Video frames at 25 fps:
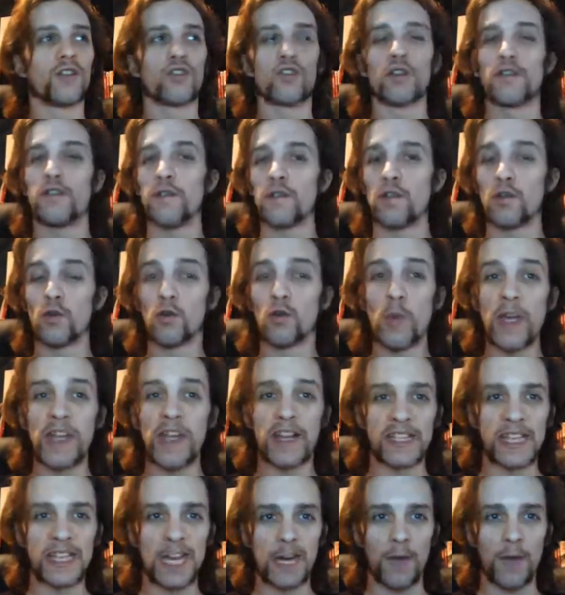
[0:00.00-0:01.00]
Good
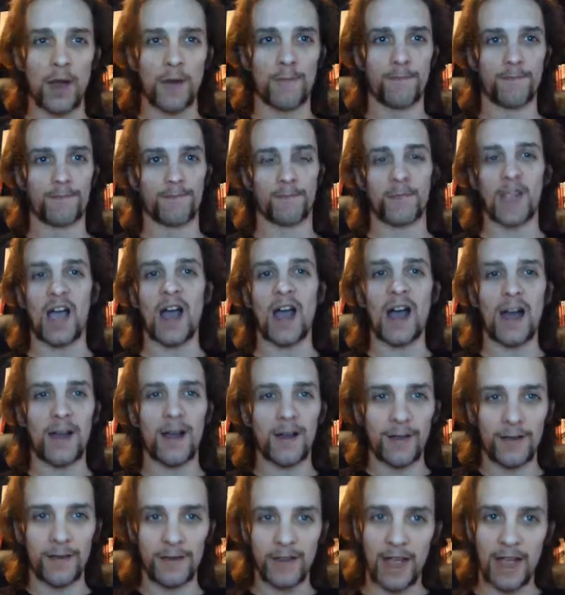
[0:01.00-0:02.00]
week of cinema.
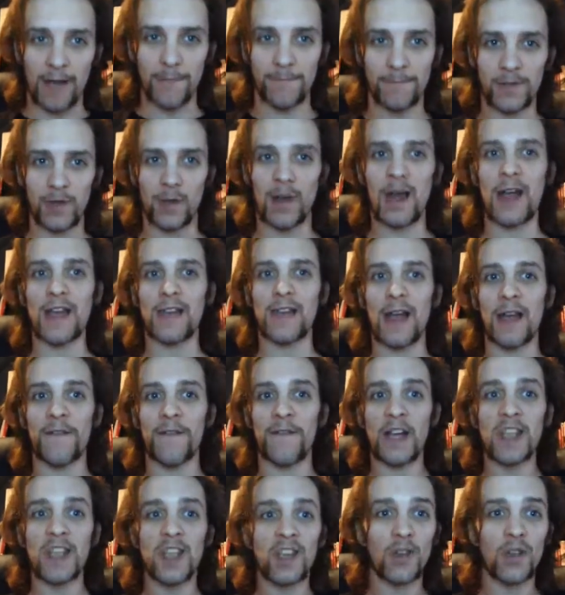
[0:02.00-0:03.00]
Yeah, so I
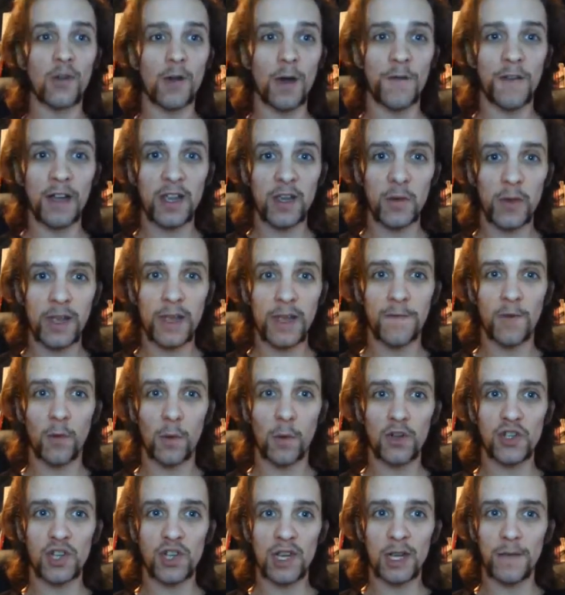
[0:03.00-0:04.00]
thank you. I thank you again for
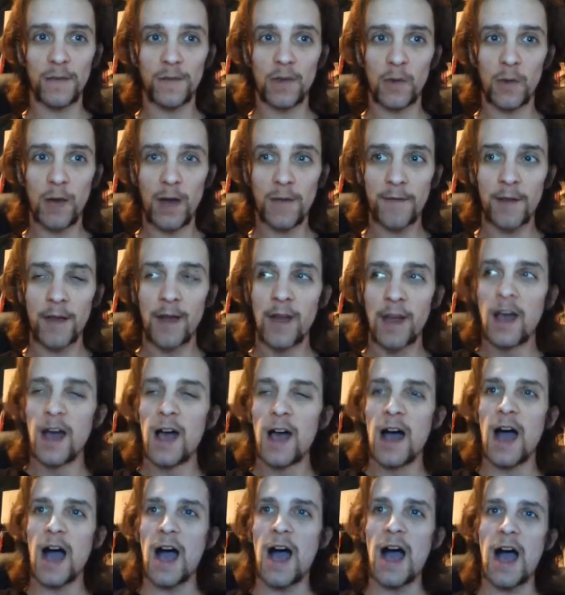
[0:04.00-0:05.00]
watching if you have,
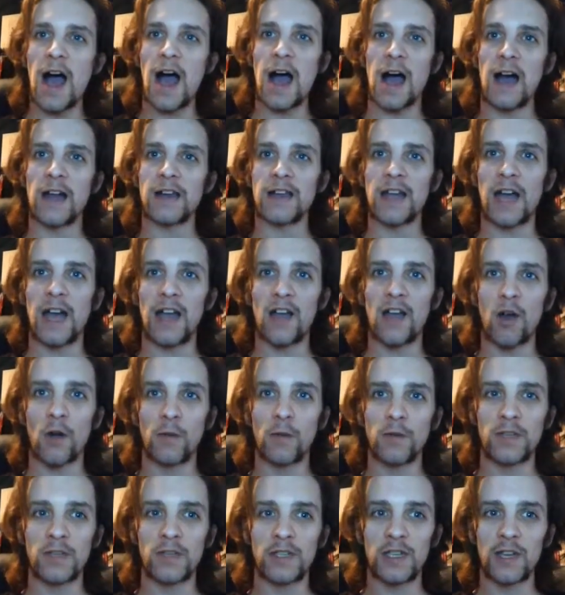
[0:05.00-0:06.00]
and I
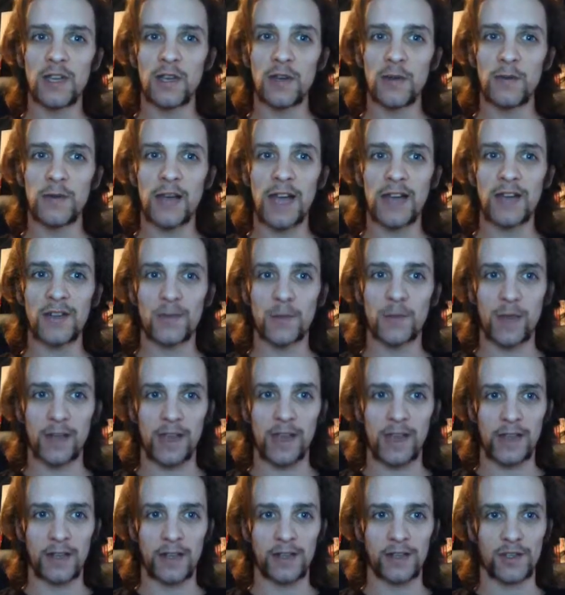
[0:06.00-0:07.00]
hope to see you next
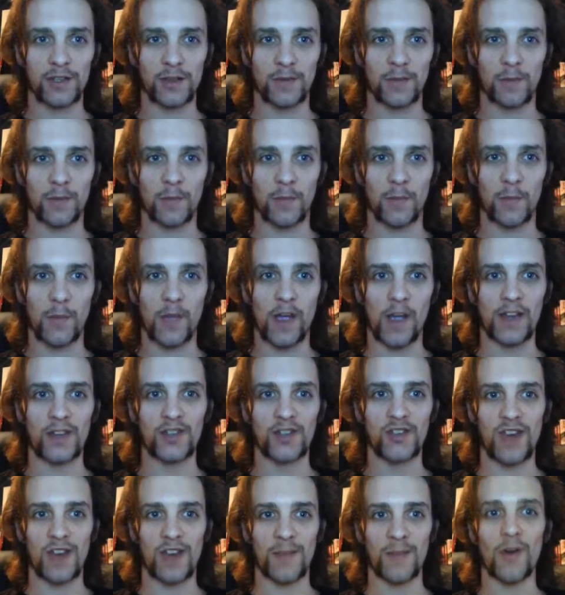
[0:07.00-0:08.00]
week in some way,
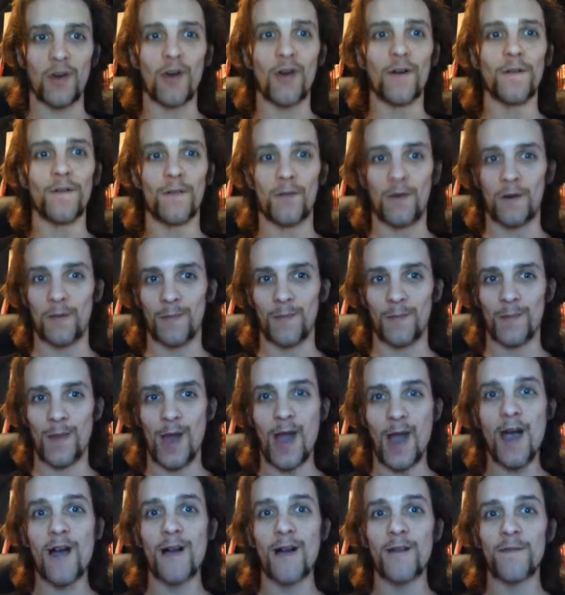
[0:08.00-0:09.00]
shape, or form.
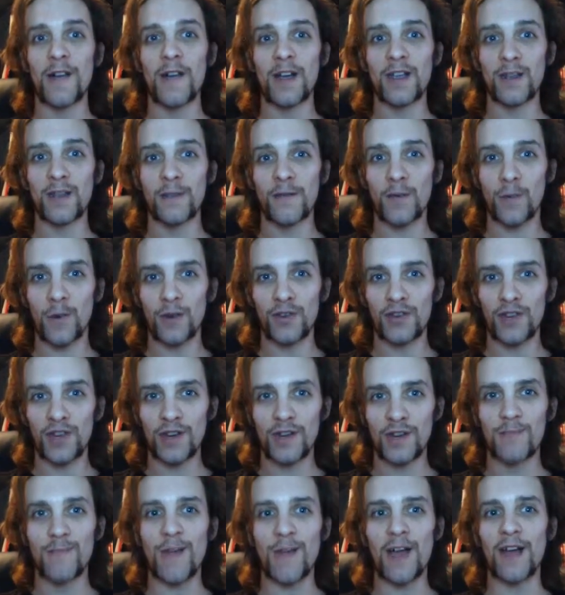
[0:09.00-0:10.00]
Thank you for
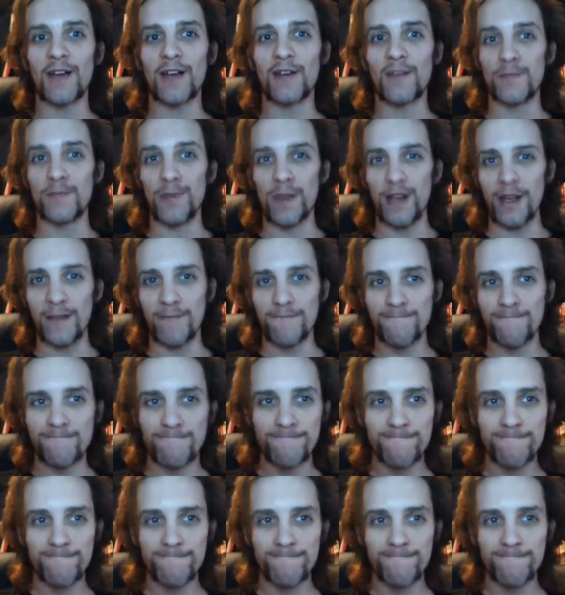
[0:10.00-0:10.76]
watching, and goodbye.